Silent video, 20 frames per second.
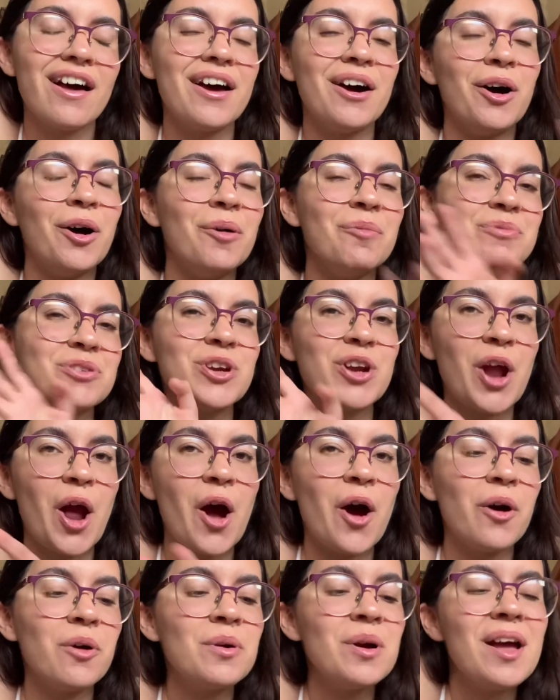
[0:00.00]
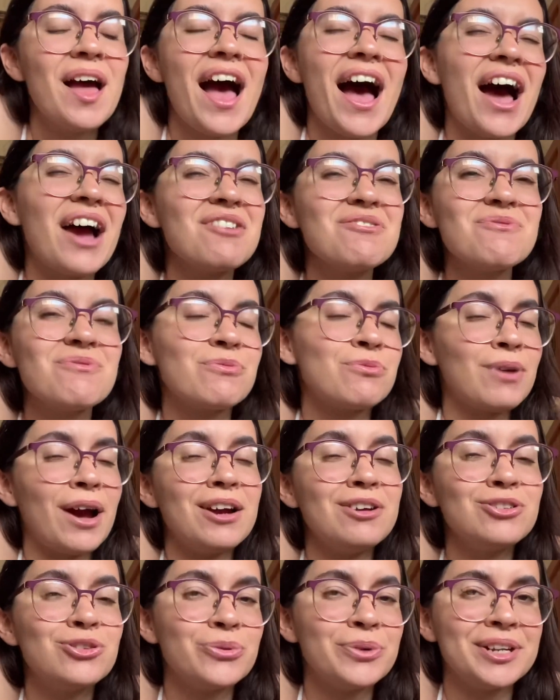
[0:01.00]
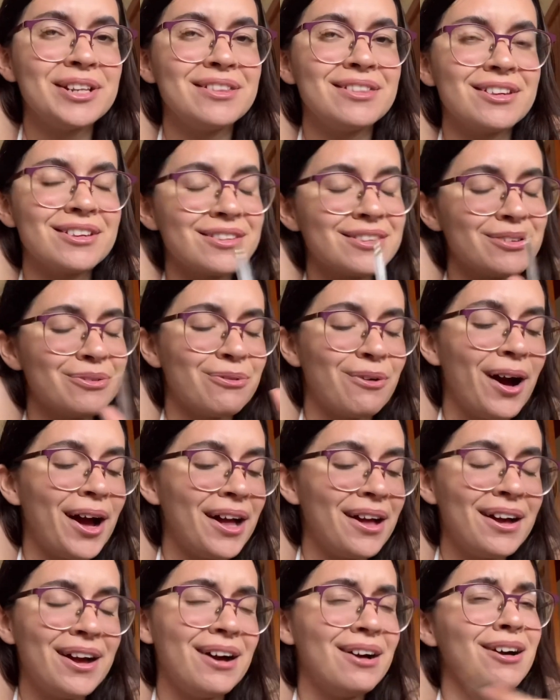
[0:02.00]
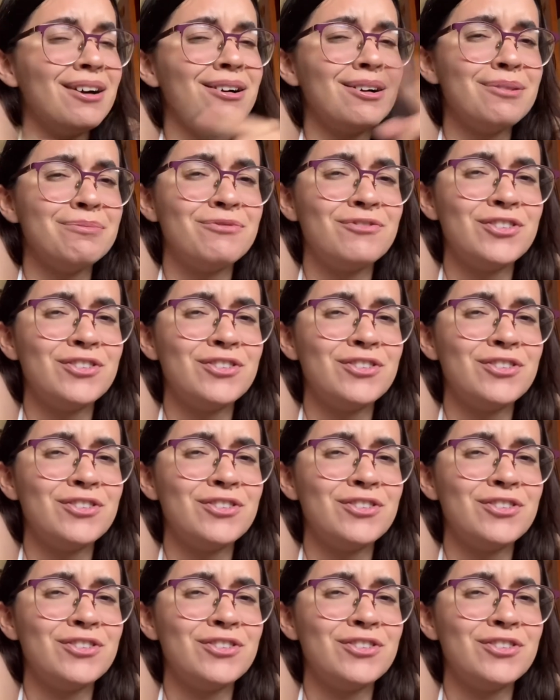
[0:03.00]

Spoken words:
You know, I tweeted this a